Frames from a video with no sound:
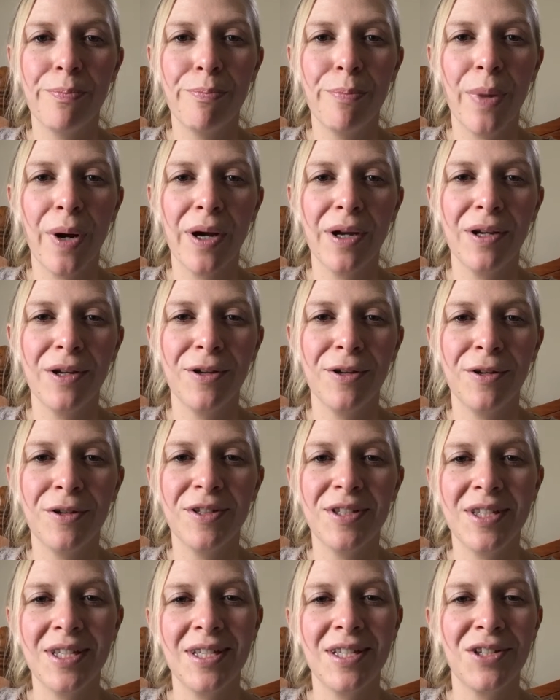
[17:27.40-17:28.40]
by her
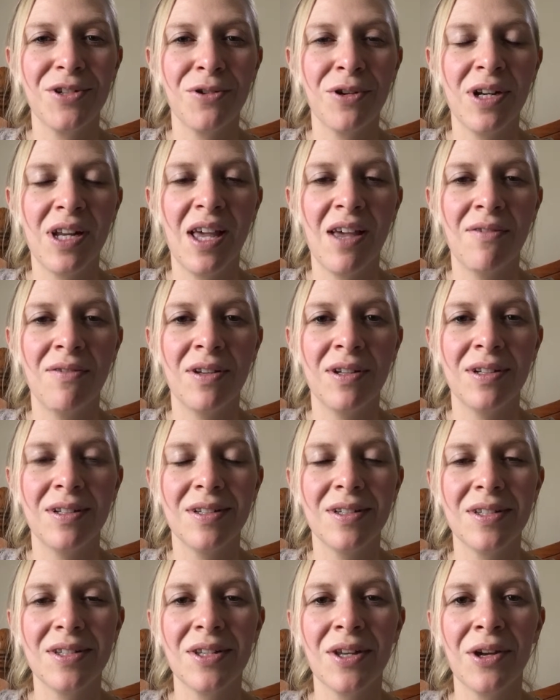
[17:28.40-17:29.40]
sister in
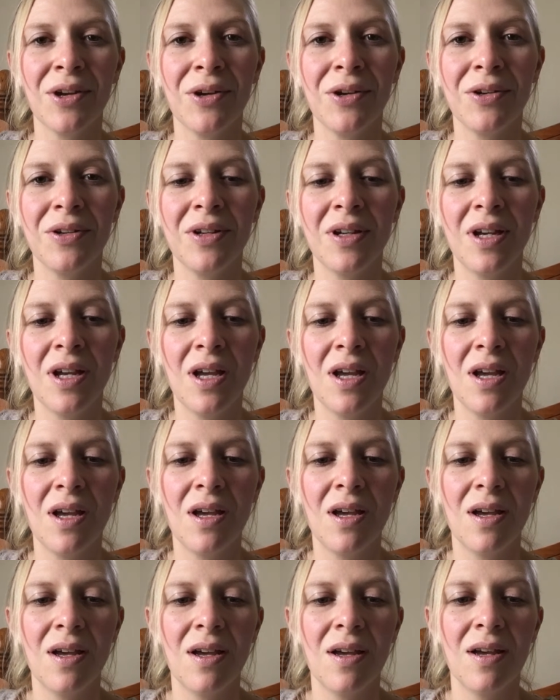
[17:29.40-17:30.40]
heaven. So
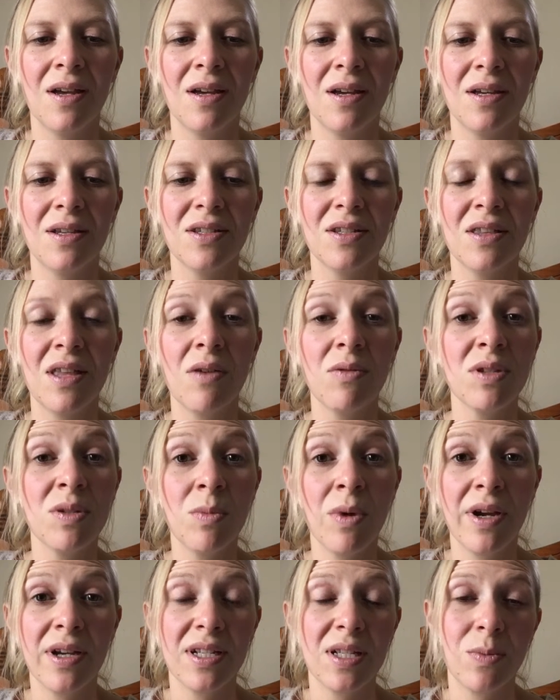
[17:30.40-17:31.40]
that was
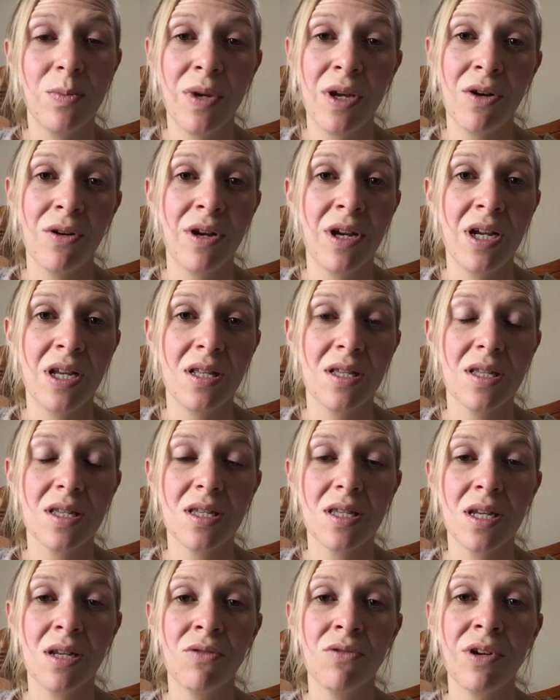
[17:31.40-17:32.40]
my
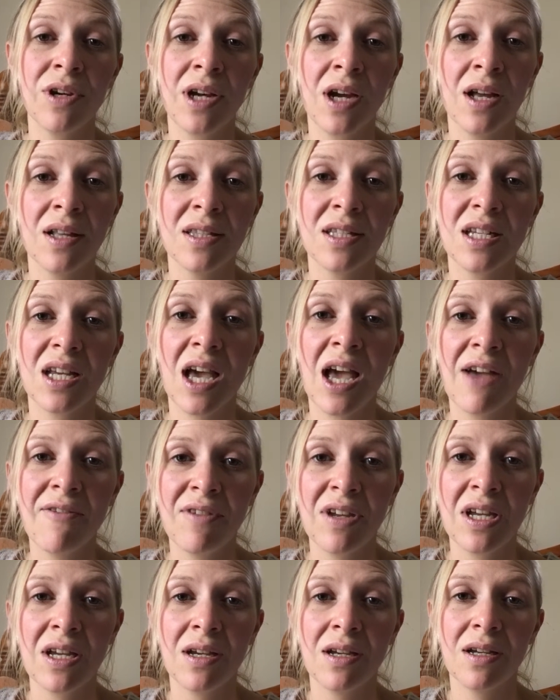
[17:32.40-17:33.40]
experience in regards to
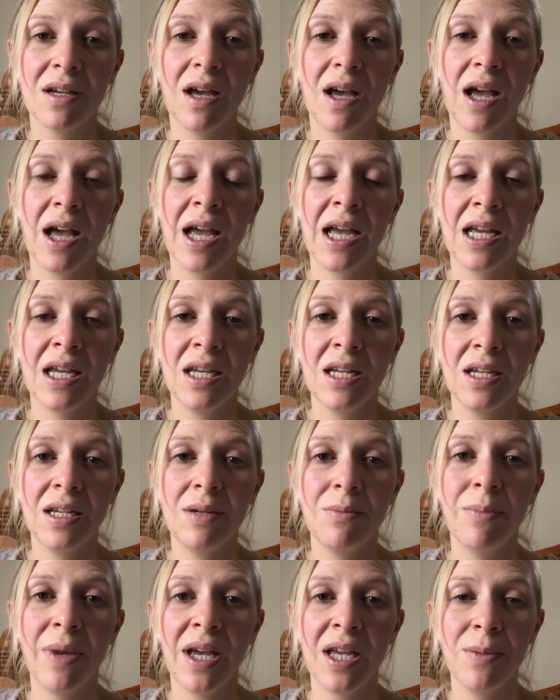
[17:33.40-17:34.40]
having
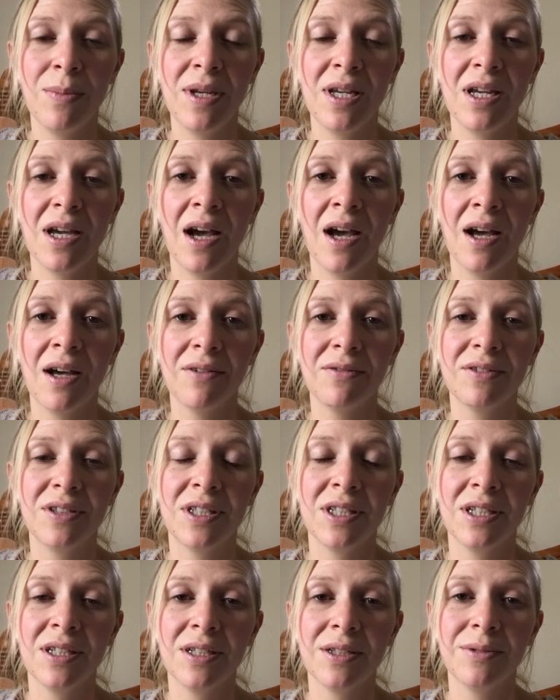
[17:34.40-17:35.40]
a baby
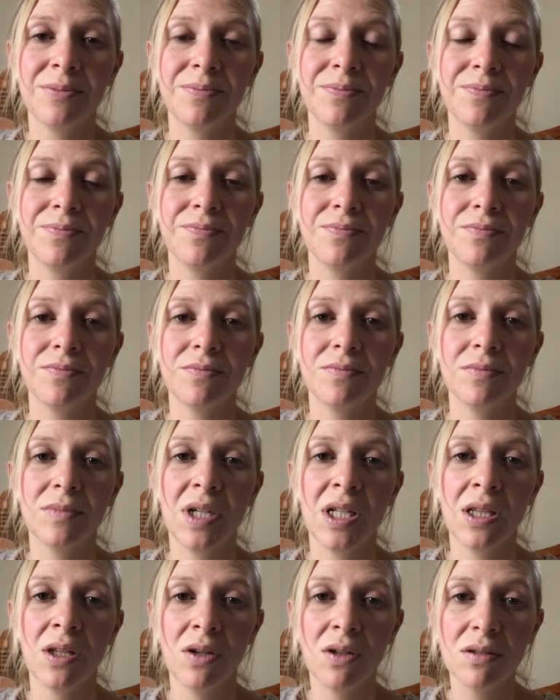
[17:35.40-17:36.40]
after
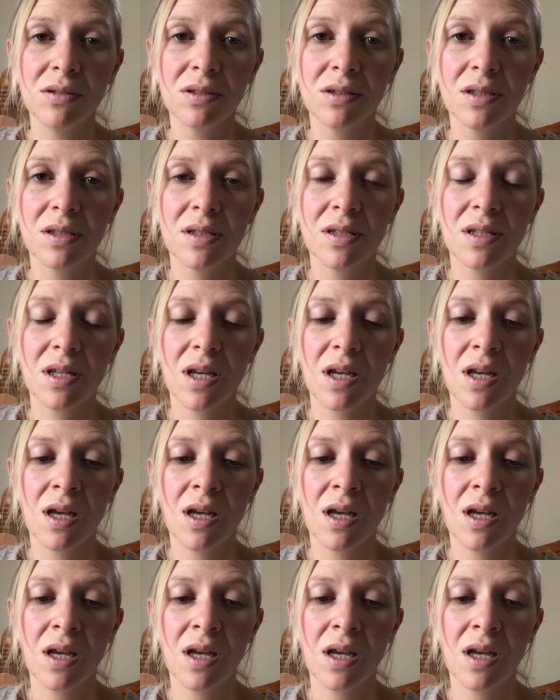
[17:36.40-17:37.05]
a loss.